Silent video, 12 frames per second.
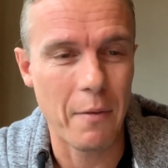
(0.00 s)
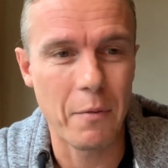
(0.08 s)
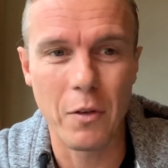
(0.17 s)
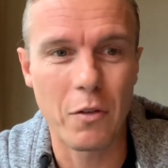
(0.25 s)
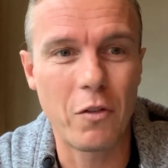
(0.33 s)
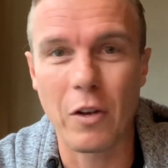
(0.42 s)

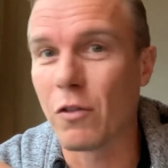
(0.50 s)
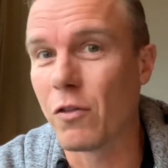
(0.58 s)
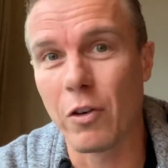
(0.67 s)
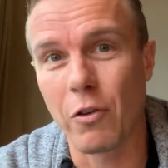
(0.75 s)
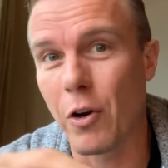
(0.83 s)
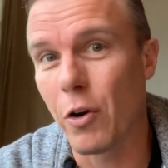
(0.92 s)
6
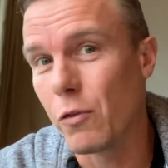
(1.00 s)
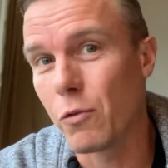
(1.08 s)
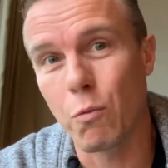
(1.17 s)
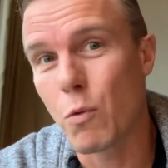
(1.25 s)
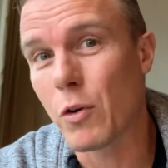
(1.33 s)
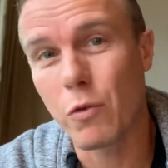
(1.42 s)
zeros,
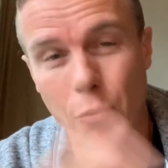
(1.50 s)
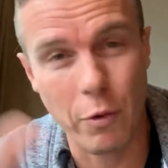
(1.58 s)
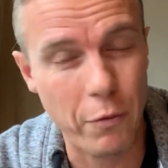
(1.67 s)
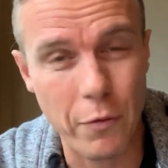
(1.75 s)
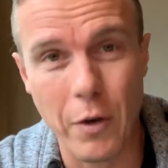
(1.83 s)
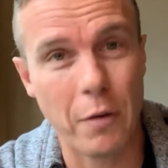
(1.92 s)
1, 2, 3,
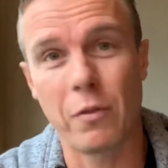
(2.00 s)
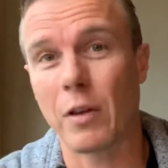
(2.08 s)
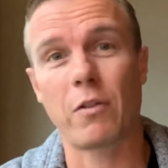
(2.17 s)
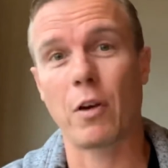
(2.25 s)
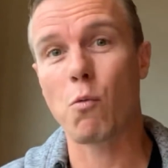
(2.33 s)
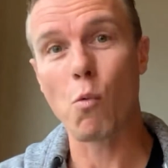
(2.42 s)
4, 5, 6,
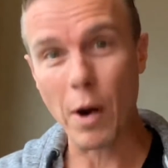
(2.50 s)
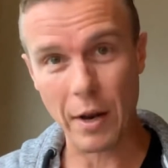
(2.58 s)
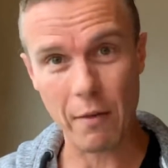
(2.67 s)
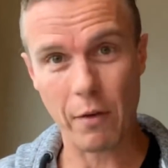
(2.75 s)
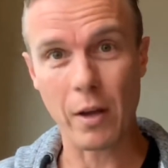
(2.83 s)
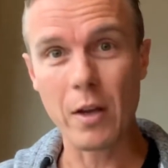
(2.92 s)
like
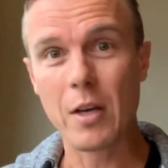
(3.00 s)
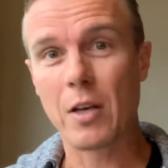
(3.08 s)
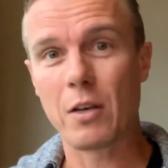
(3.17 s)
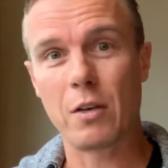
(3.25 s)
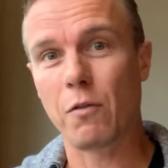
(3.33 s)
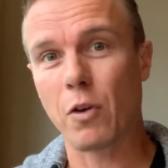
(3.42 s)
whatever,
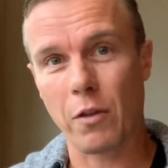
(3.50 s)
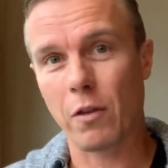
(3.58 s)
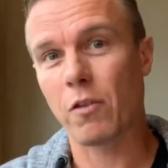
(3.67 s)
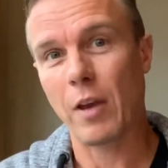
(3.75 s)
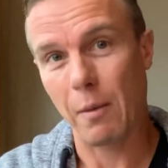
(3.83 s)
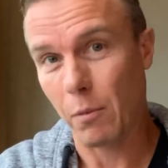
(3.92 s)
you've got the
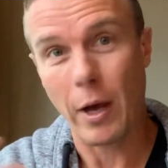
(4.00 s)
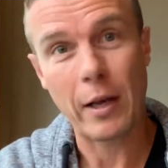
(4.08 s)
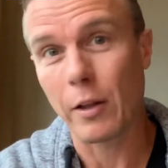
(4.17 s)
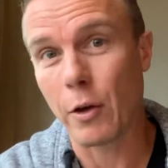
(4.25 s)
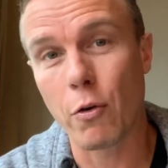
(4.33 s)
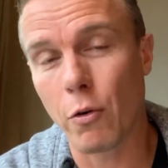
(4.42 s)
same
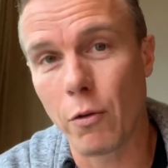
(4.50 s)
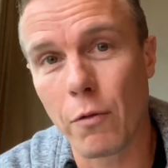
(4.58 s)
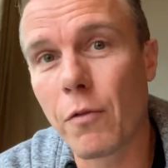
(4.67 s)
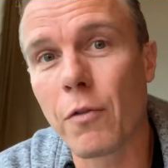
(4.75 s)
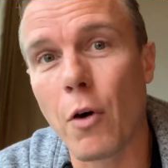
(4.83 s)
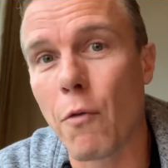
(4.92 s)
likelihood
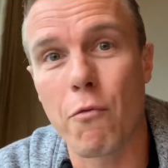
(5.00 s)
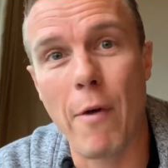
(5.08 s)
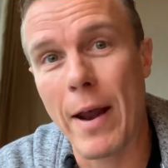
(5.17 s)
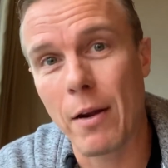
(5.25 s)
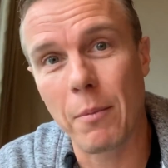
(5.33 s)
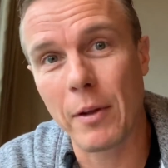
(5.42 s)
of
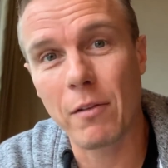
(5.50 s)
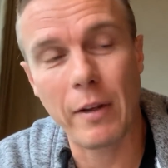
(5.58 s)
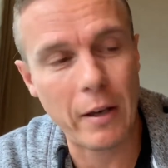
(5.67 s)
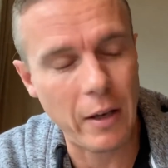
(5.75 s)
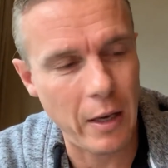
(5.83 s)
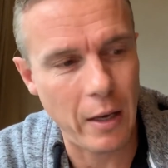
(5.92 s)
randomly
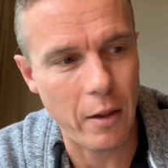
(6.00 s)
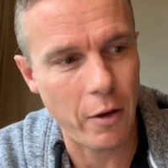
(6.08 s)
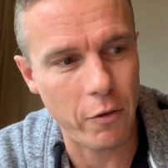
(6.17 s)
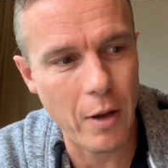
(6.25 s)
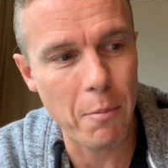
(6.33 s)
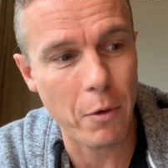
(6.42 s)
selecting any of those
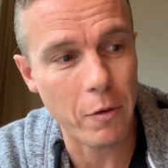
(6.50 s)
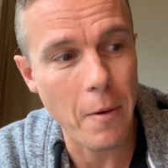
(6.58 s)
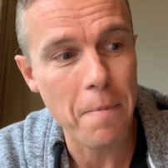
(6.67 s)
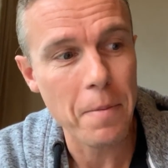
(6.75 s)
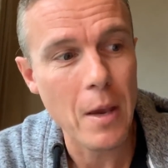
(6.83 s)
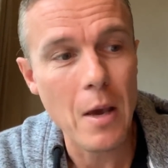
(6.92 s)
numbers.
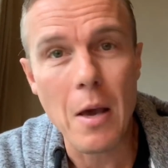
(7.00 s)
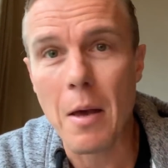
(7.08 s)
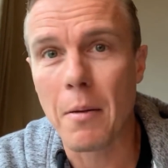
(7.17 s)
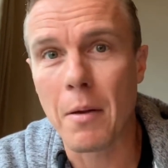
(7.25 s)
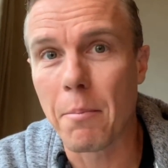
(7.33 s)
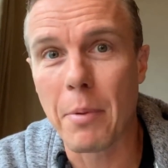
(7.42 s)

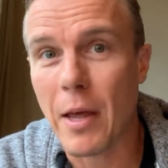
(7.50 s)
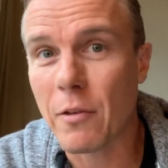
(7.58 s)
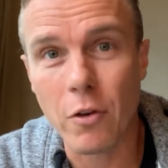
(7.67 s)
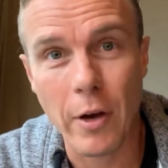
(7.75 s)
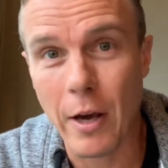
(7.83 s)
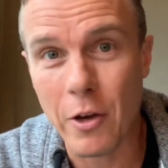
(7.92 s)
But that's
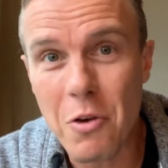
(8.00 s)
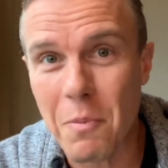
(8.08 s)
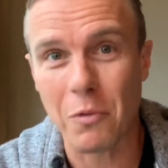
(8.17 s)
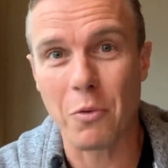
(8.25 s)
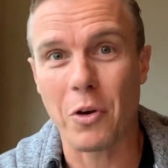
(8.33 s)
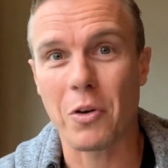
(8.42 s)
not how
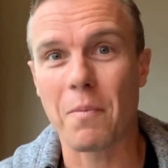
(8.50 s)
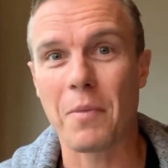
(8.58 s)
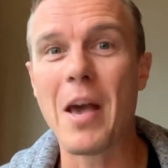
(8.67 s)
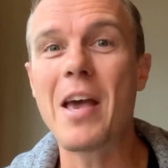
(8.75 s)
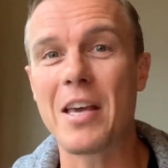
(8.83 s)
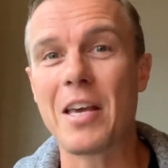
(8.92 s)
humans work.
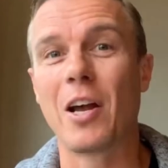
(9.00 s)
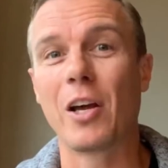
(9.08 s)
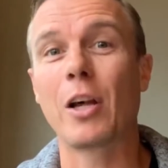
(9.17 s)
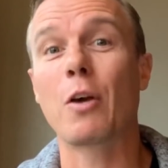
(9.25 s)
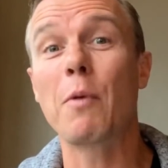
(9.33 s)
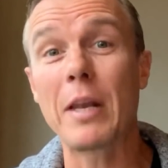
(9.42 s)
You know,
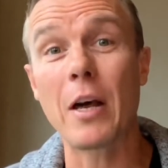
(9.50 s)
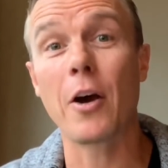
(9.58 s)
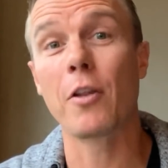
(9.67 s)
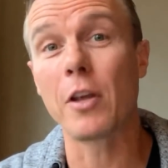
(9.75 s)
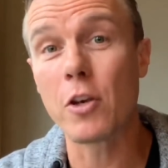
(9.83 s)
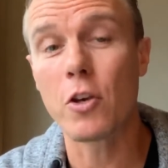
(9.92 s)
like we know
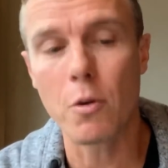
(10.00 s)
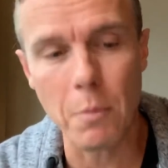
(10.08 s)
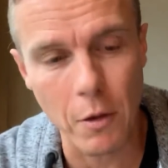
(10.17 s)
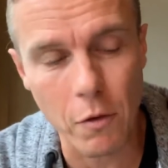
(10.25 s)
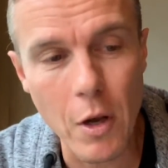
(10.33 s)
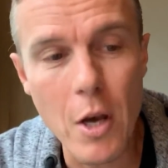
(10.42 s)
that humans